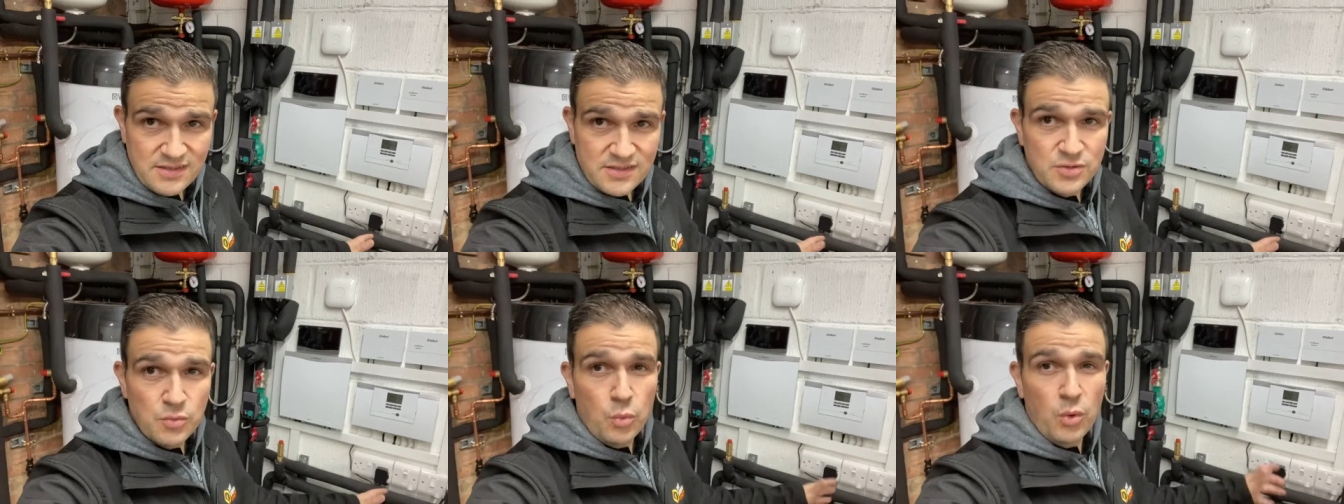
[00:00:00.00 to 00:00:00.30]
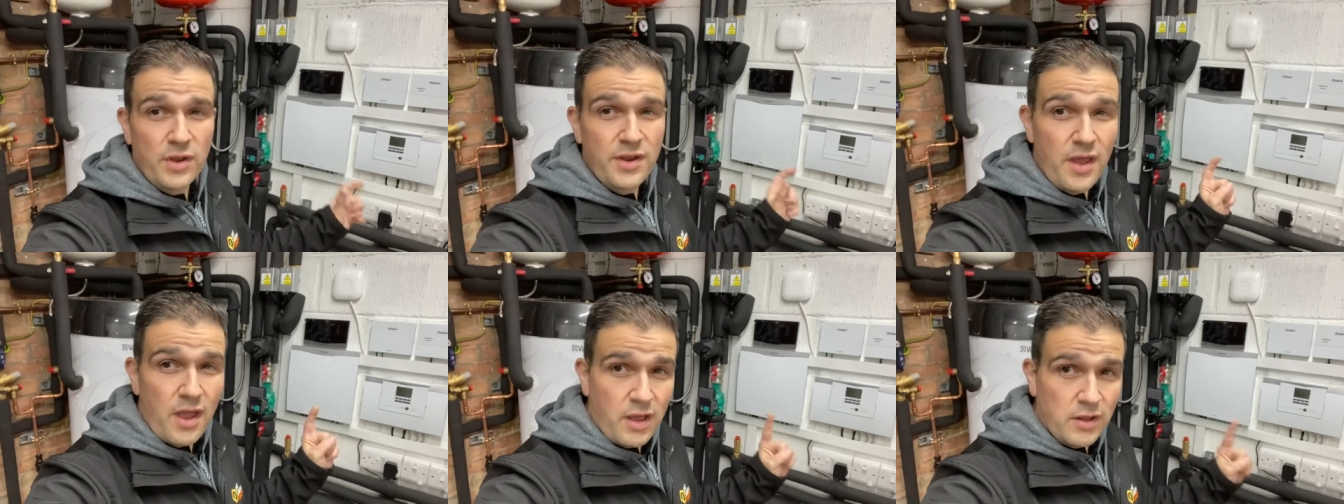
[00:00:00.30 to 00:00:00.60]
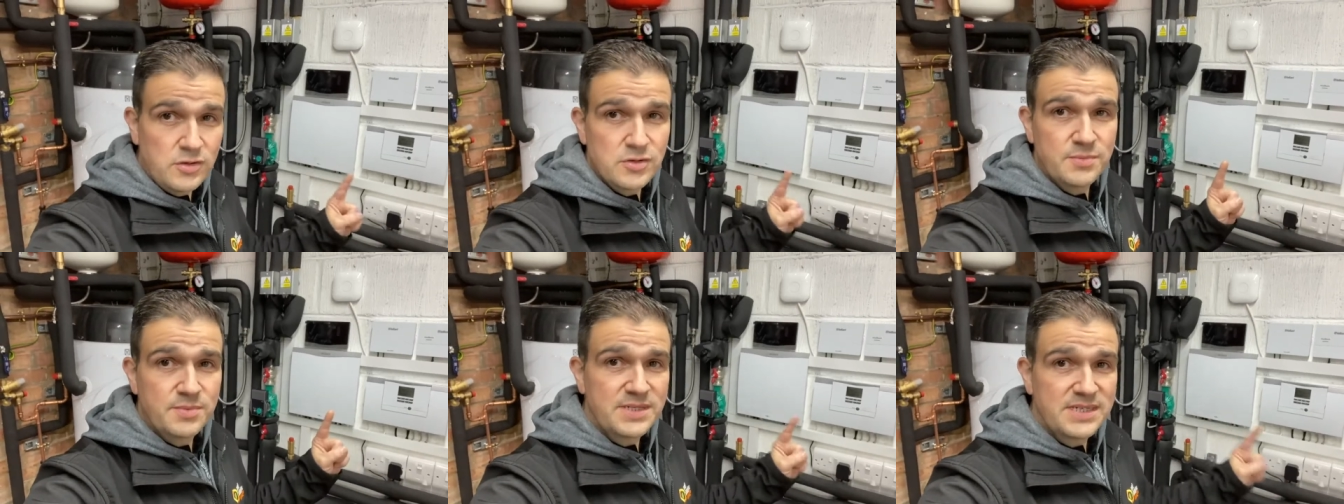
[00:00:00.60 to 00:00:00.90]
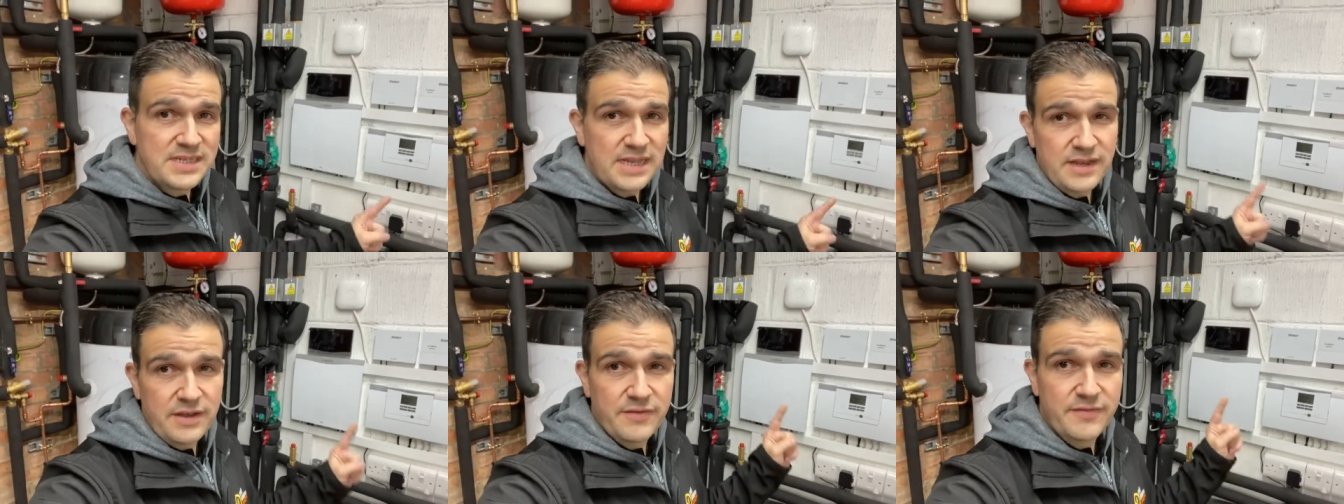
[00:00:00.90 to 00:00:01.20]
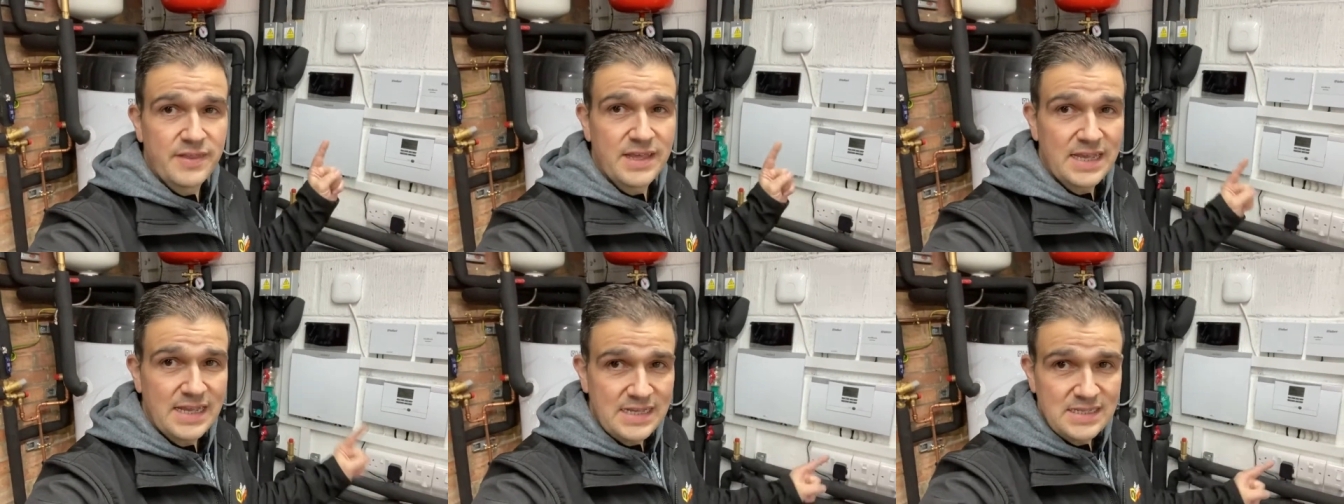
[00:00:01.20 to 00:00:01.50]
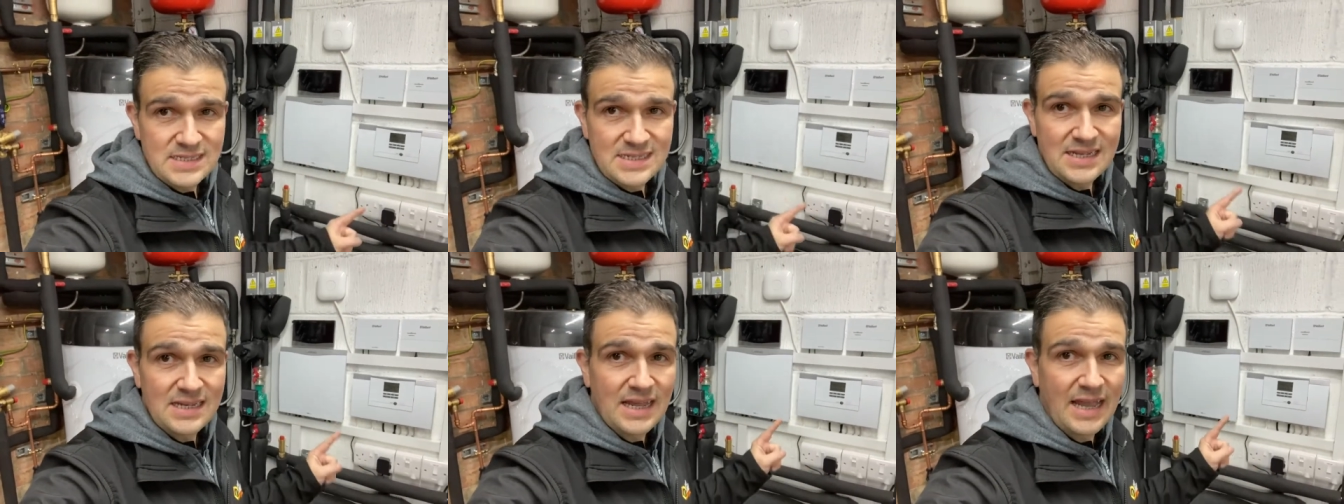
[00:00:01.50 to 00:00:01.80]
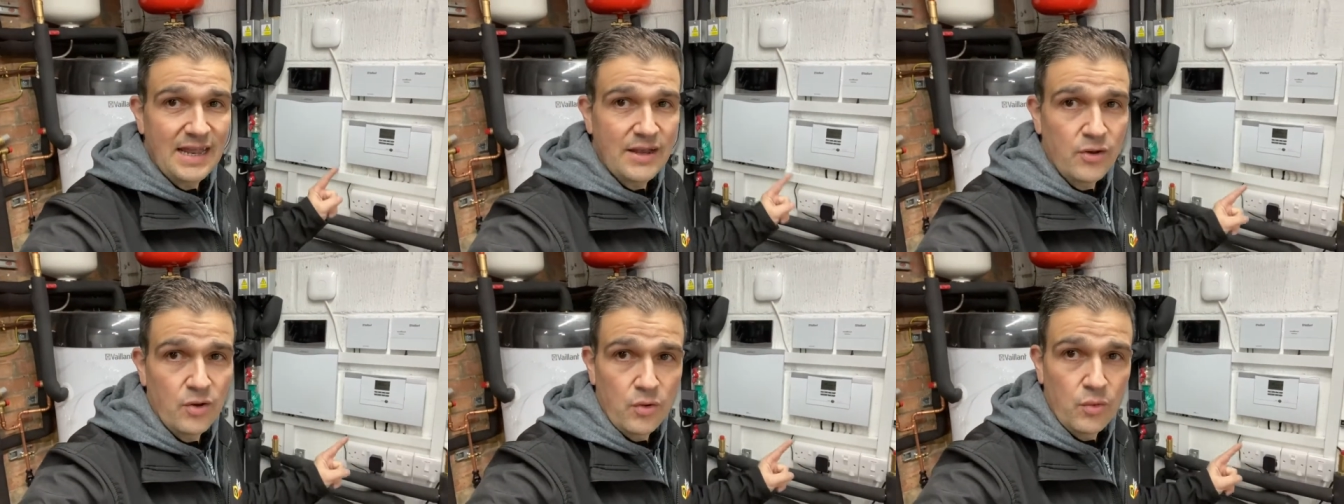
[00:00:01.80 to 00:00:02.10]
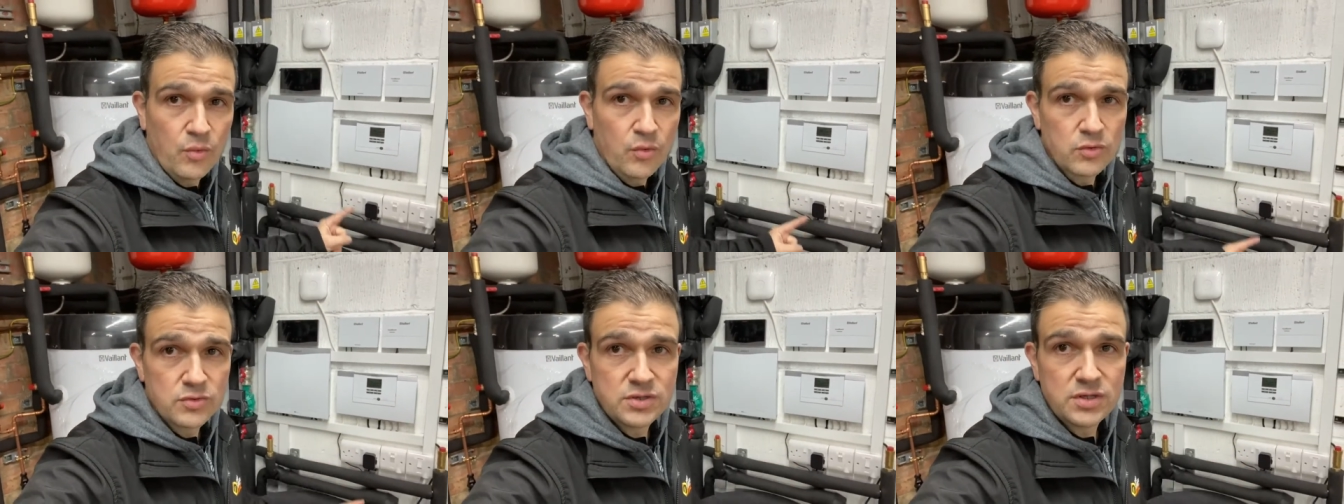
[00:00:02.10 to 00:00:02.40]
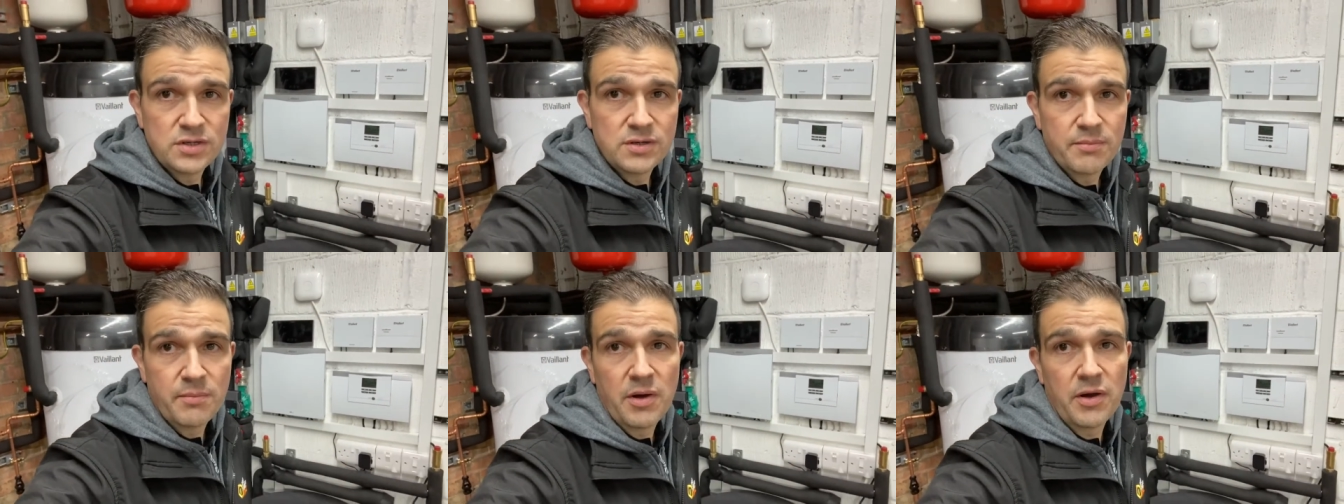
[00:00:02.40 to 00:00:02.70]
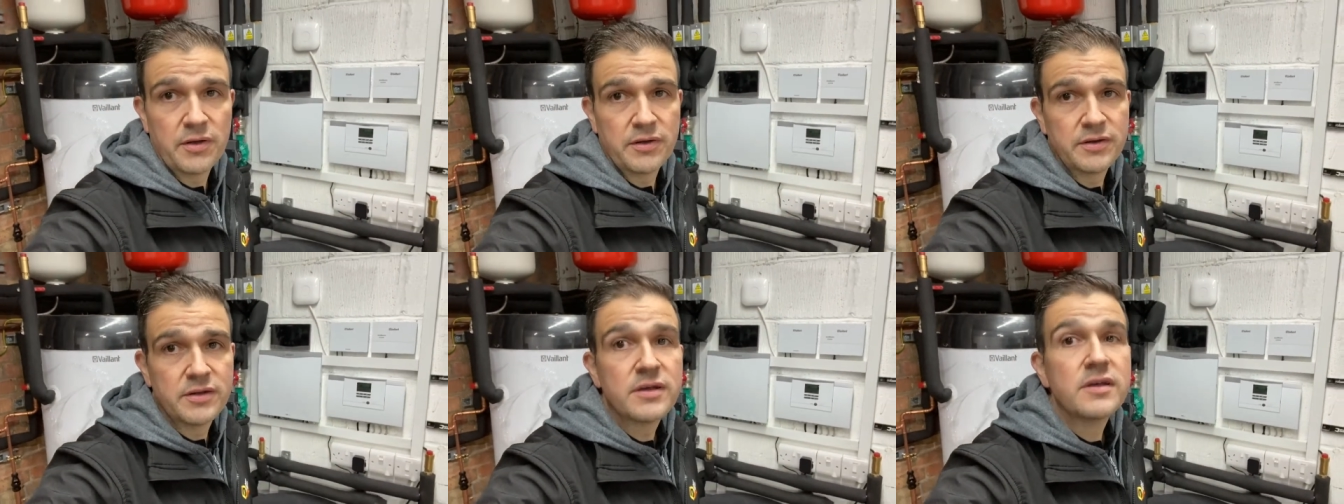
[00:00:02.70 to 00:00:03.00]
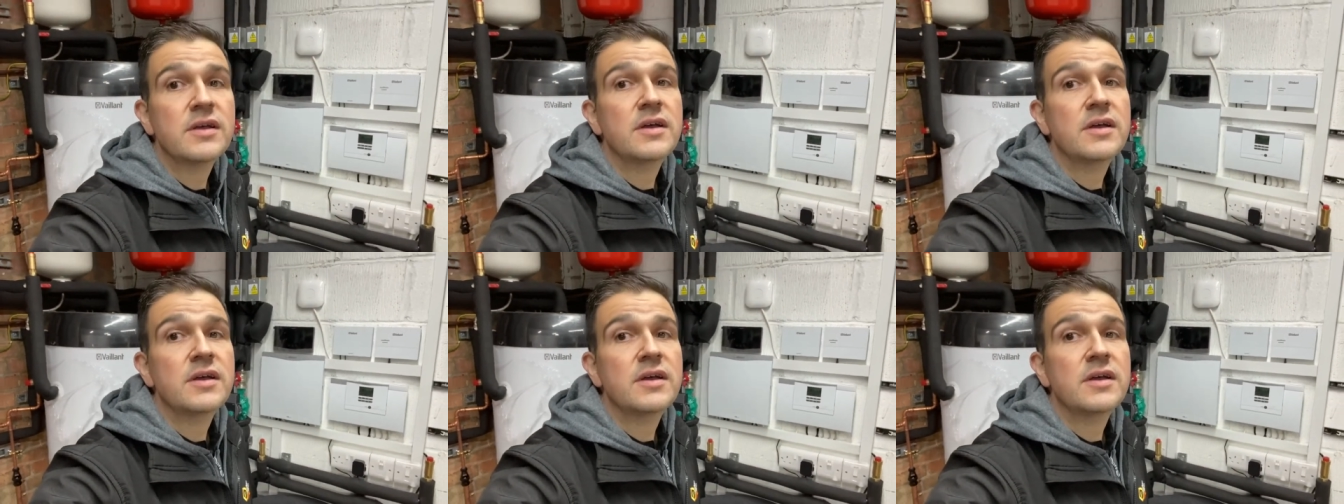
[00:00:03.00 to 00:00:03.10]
100% of the heating and hot water demand.